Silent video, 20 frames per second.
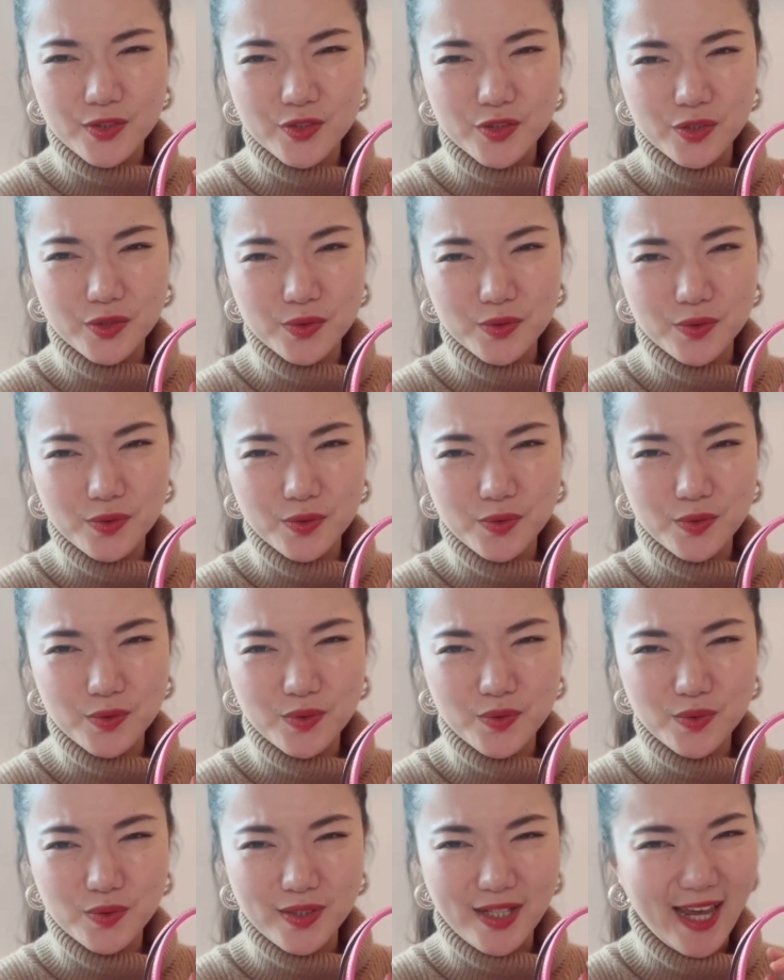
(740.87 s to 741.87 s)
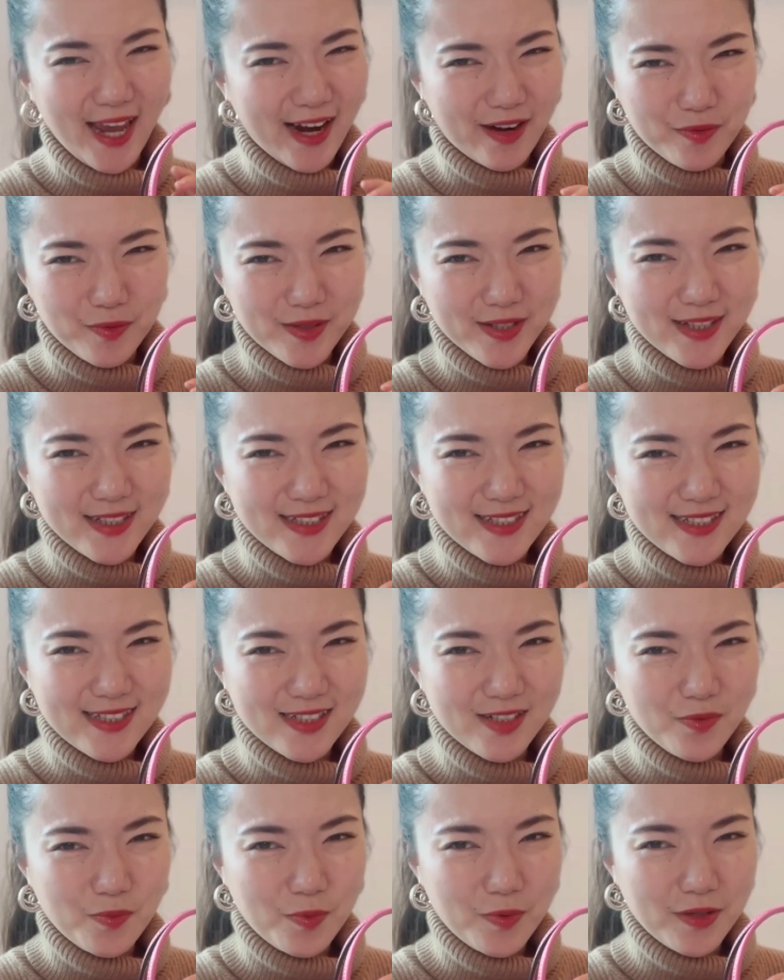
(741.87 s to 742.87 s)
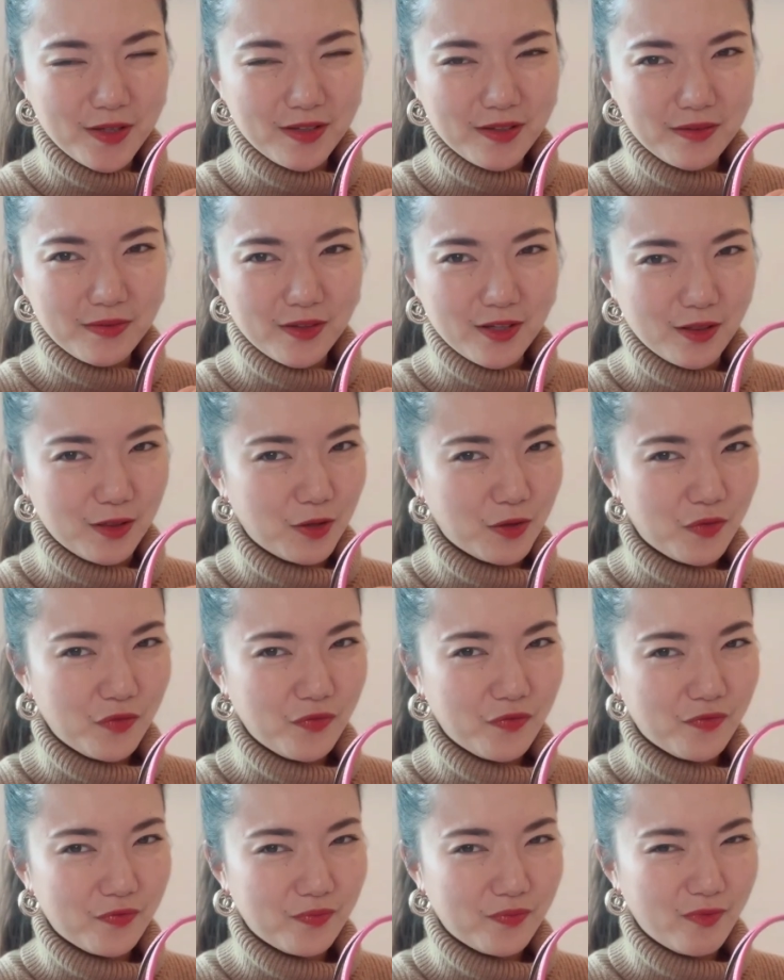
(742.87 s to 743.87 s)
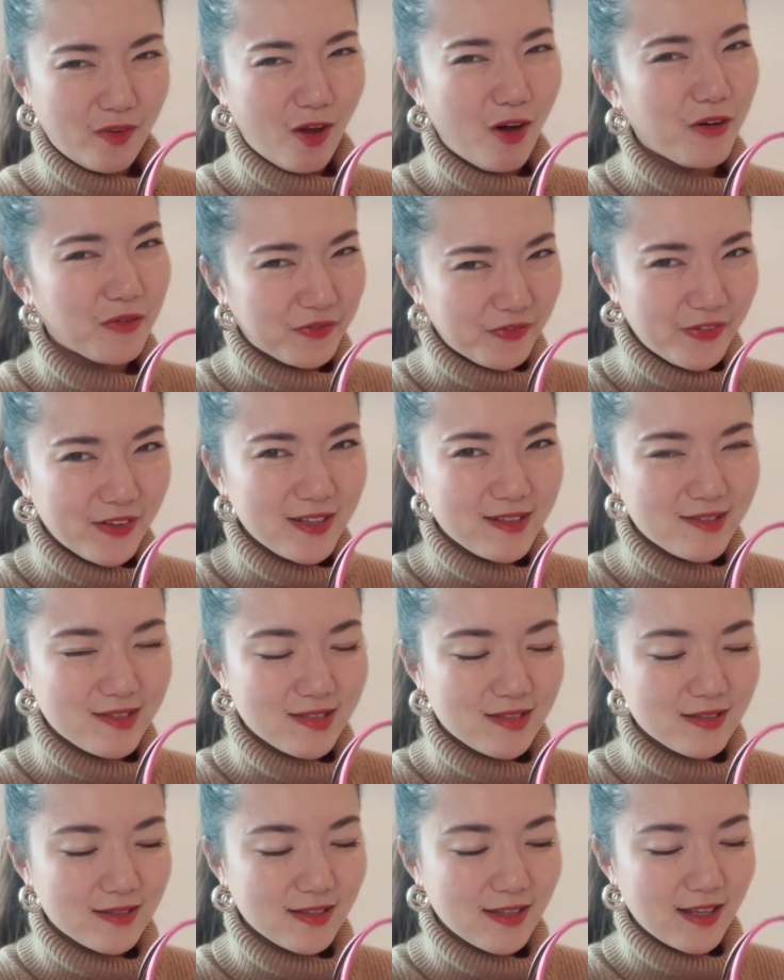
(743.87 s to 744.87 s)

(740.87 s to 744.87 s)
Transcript: to carry it with a lot of outfits.